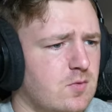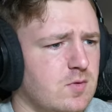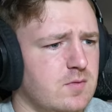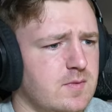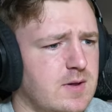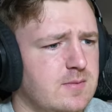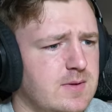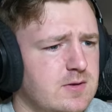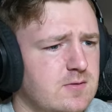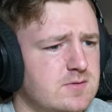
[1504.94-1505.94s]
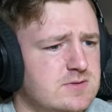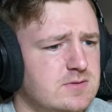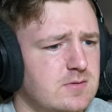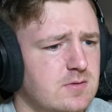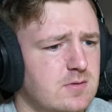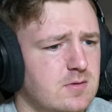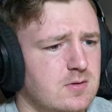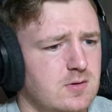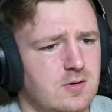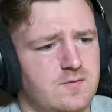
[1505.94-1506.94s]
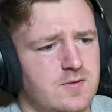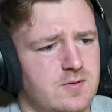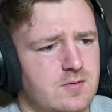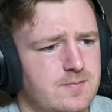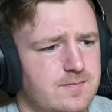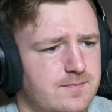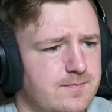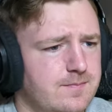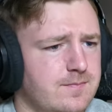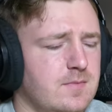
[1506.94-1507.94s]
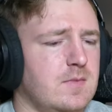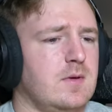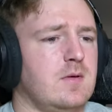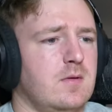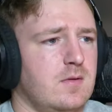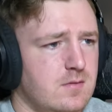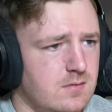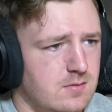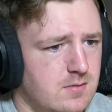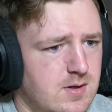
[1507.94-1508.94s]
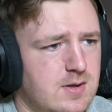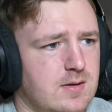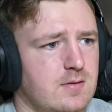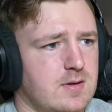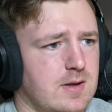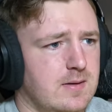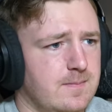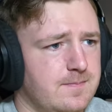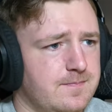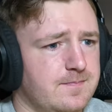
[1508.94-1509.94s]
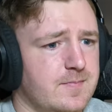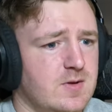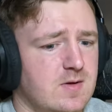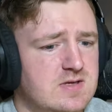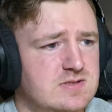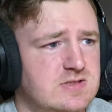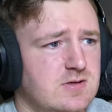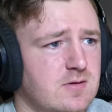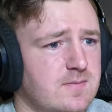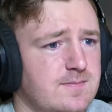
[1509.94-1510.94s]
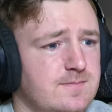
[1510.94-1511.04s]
Oh, what a run by Hughes. Good offload. Great, okay. Crazy start.